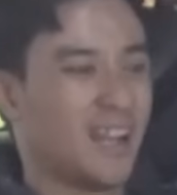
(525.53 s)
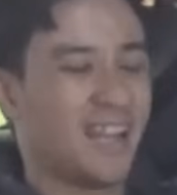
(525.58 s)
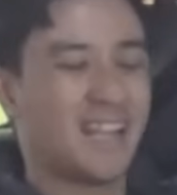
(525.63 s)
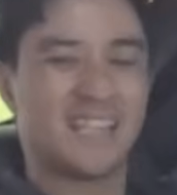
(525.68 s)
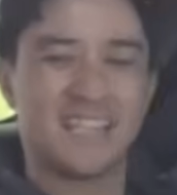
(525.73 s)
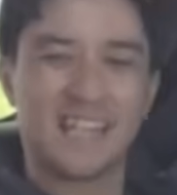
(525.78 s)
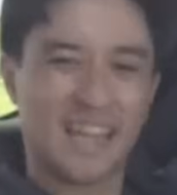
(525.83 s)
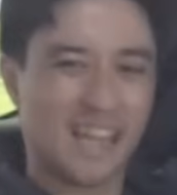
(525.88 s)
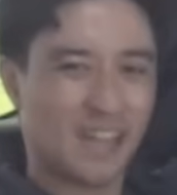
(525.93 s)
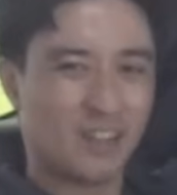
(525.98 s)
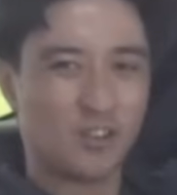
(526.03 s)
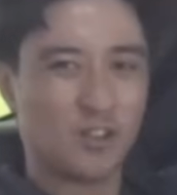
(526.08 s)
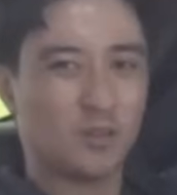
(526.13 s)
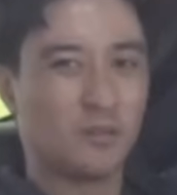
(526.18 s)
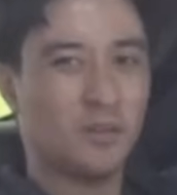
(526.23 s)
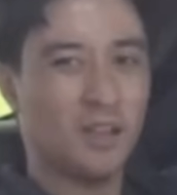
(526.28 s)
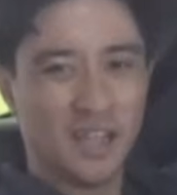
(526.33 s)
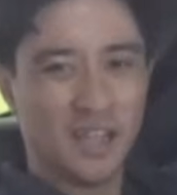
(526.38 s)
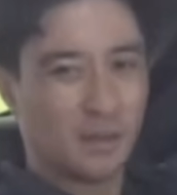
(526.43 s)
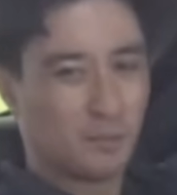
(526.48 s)
And the
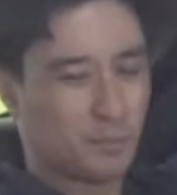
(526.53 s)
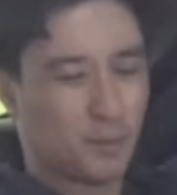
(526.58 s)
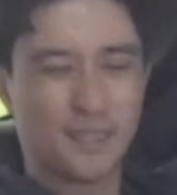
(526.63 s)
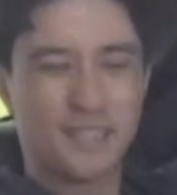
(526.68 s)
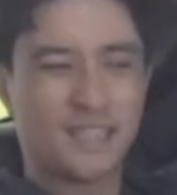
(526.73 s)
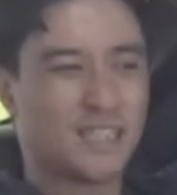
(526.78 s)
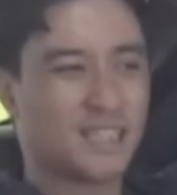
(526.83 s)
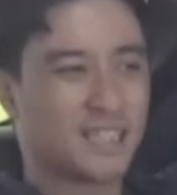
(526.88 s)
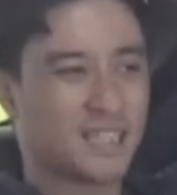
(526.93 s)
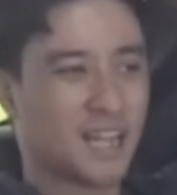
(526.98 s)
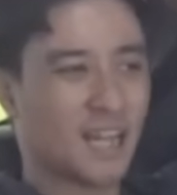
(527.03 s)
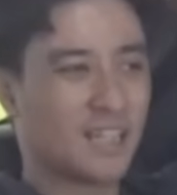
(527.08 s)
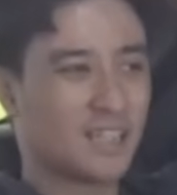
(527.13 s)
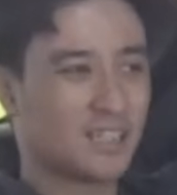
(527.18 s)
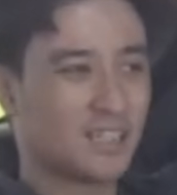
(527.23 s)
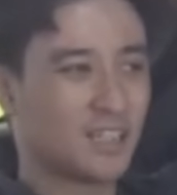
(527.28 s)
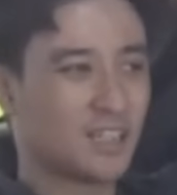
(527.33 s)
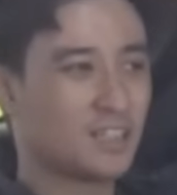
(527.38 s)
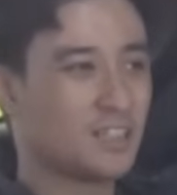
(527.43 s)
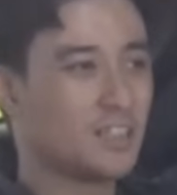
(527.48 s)
headroom, pretty
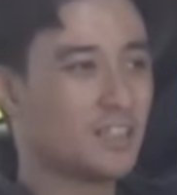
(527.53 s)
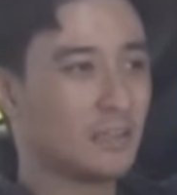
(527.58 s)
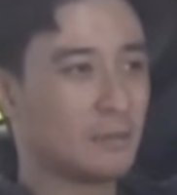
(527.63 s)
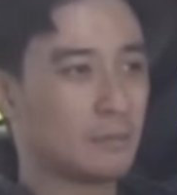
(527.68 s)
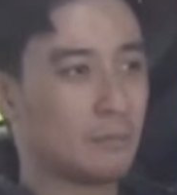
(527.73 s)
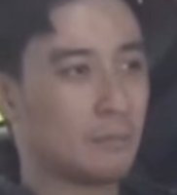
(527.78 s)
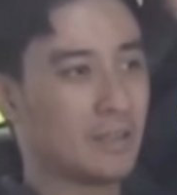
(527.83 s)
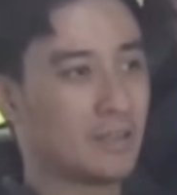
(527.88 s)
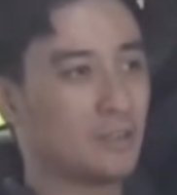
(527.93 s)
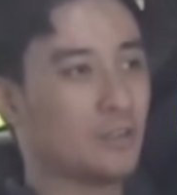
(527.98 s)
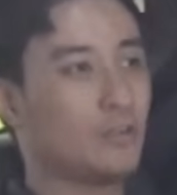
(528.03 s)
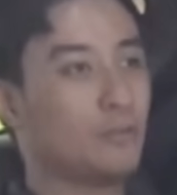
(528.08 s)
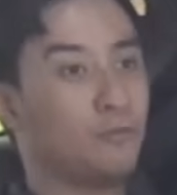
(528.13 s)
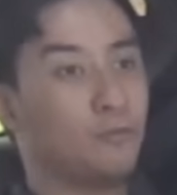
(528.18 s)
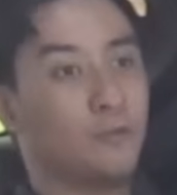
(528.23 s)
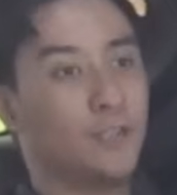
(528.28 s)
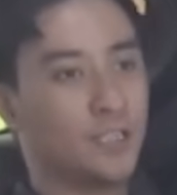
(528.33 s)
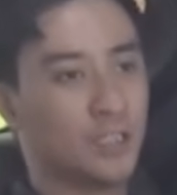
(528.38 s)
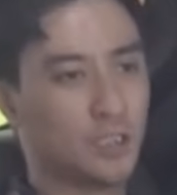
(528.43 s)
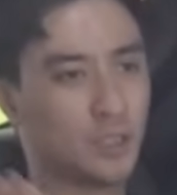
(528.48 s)
standard. They're meant to
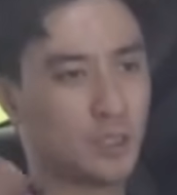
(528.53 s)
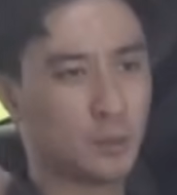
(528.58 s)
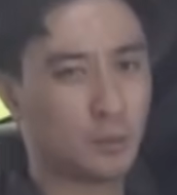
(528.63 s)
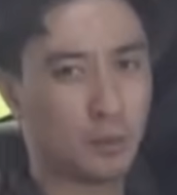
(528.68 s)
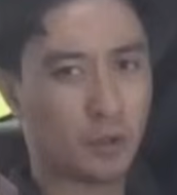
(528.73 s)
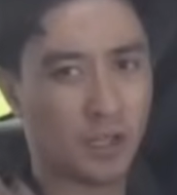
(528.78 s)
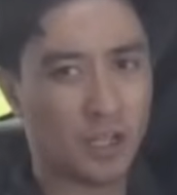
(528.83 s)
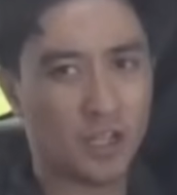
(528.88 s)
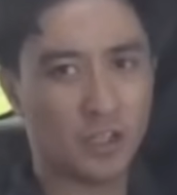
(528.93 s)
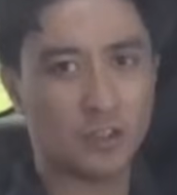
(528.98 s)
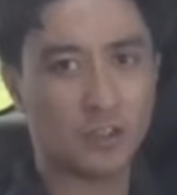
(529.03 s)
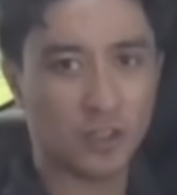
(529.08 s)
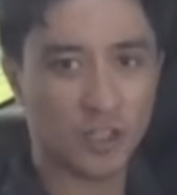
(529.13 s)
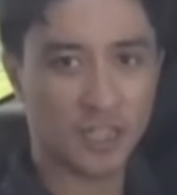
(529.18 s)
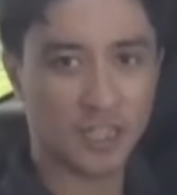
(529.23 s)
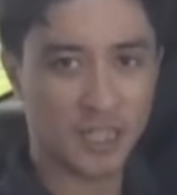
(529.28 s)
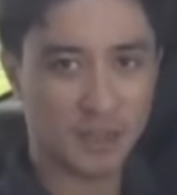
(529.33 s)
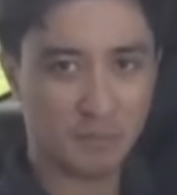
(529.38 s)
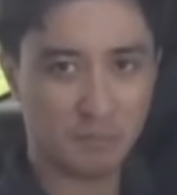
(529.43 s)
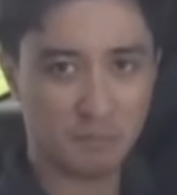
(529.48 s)
fit small
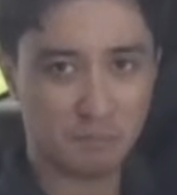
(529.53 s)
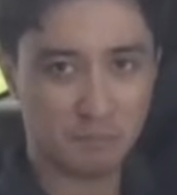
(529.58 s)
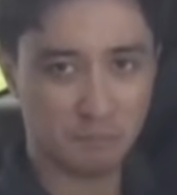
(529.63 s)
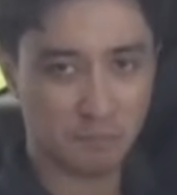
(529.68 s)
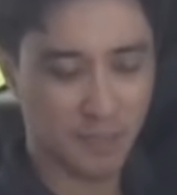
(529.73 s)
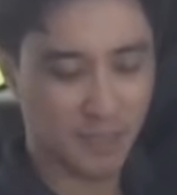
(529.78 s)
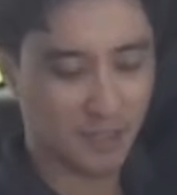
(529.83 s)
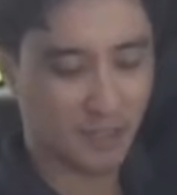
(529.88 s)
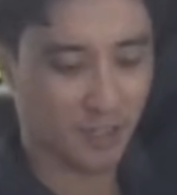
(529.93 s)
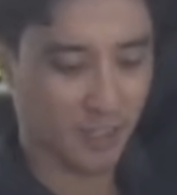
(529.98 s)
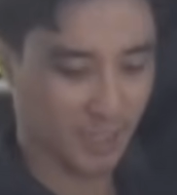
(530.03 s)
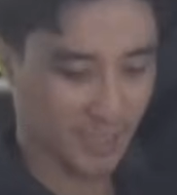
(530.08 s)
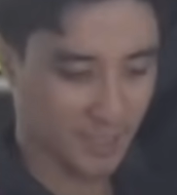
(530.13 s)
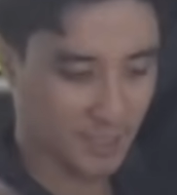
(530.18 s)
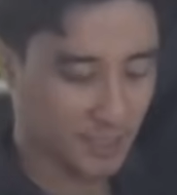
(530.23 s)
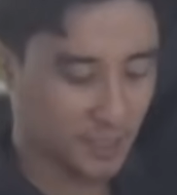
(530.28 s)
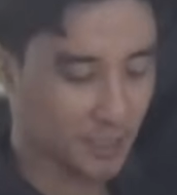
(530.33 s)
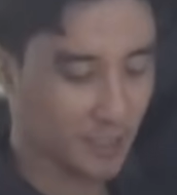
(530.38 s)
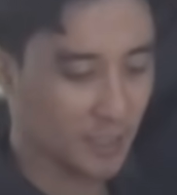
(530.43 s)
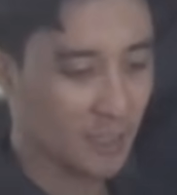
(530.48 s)
adults and bigger
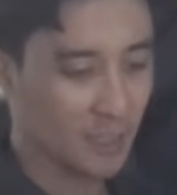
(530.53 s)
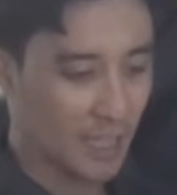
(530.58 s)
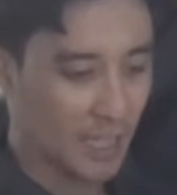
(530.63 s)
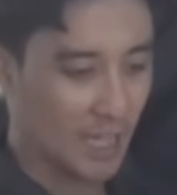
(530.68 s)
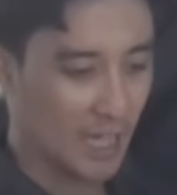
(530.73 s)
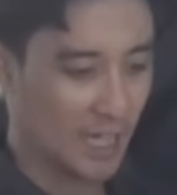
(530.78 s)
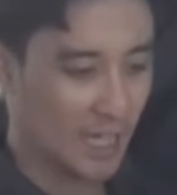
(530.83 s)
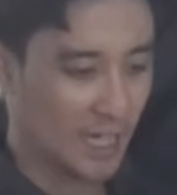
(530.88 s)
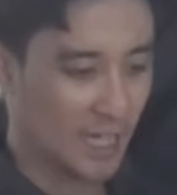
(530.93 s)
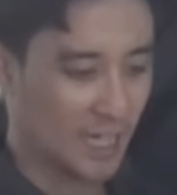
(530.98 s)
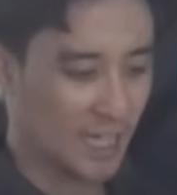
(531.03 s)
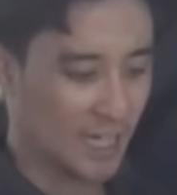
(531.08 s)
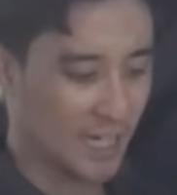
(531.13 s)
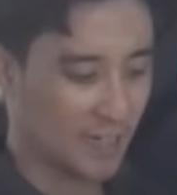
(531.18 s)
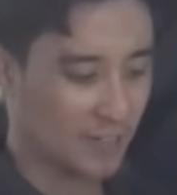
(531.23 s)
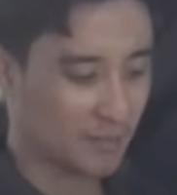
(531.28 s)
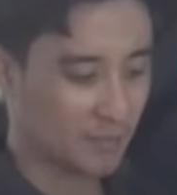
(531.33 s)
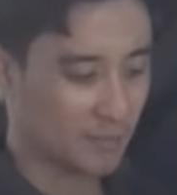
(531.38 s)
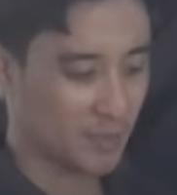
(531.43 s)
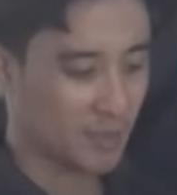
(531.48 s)
kids
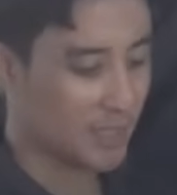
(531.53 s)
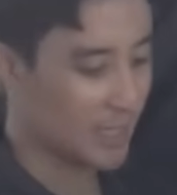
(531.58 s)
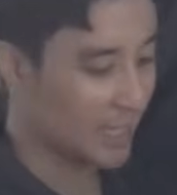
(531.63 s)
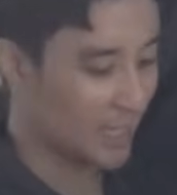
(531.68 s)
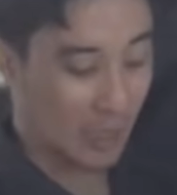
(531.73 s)
like me.